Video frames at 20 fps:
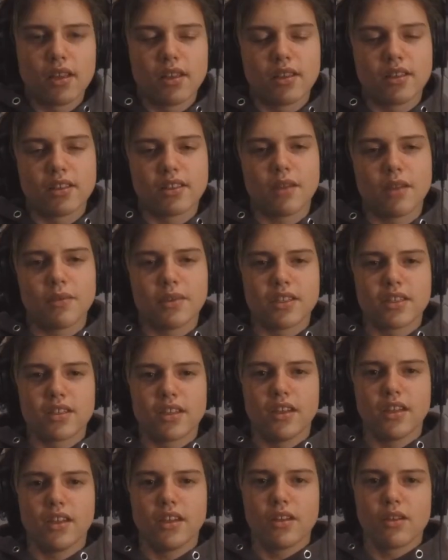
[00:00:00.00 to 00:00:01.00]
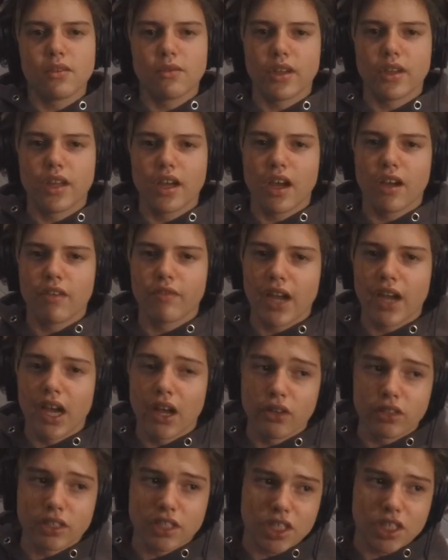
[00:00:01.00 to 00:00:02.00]
17, we have
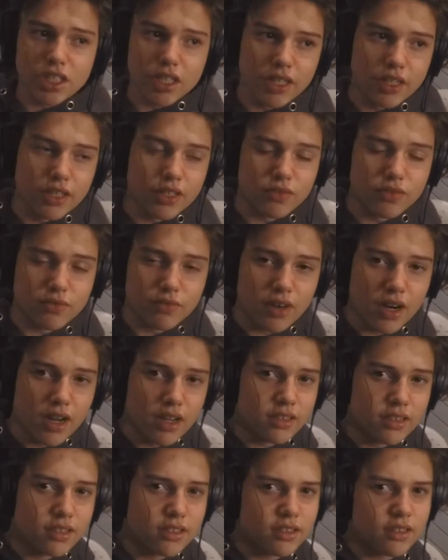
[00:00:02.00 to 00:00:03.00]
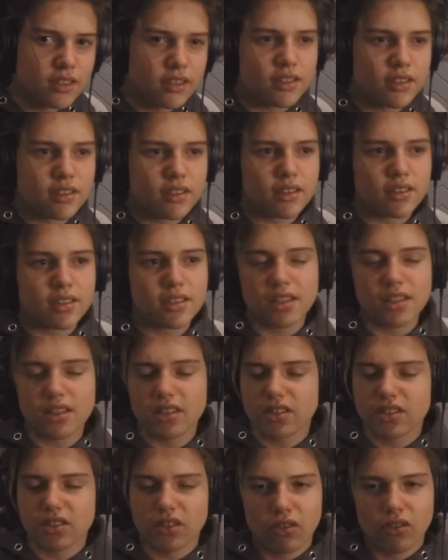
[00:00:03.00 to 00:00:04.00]
Alex G's Race. It's a
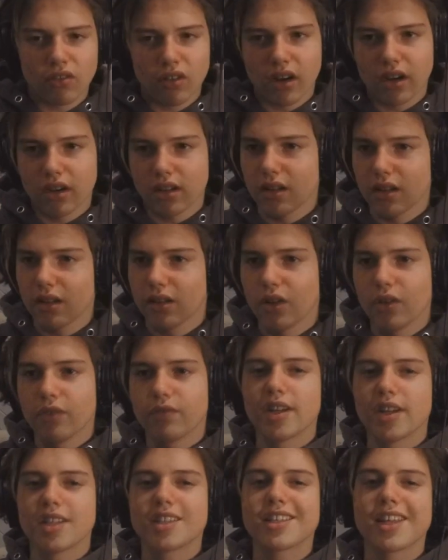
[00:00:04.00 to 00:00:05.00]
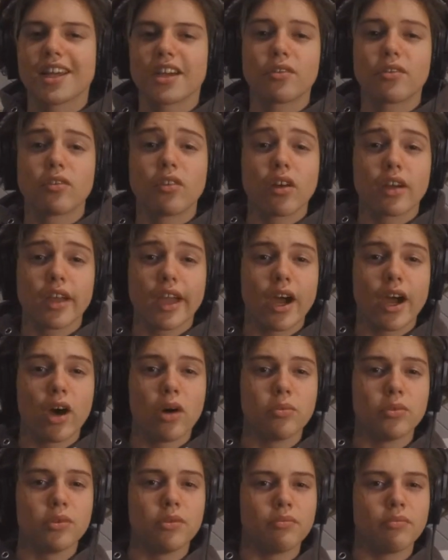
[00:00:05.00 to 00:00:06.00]
singer-songwriter, lo-fi slacker rock
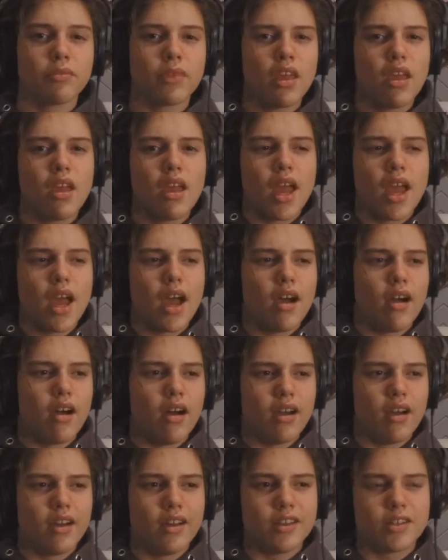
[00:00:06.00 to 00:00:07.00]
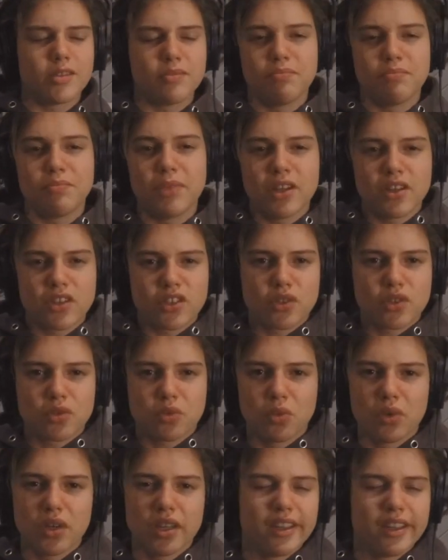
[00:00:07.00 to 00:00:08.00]
album. It's
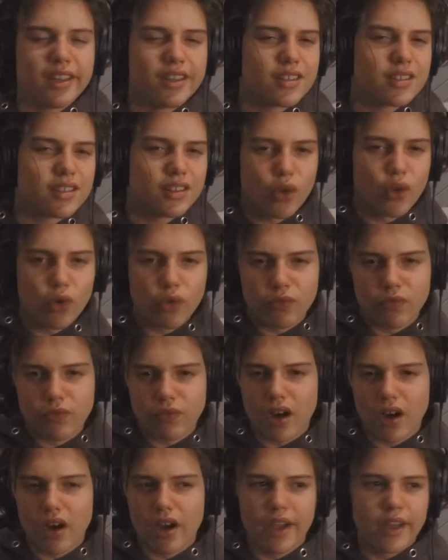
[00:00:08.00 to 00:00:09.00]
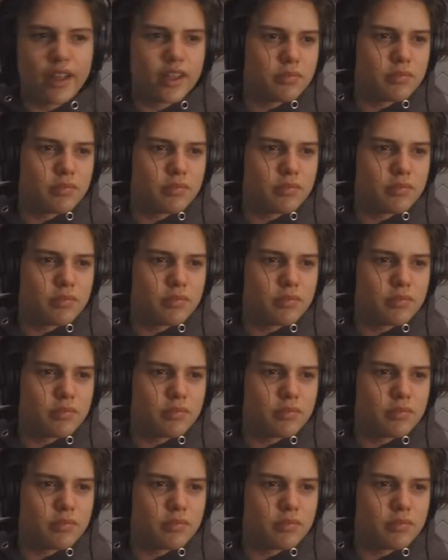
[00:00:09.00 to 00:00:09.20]
bittersweet, it's lo-fi, it's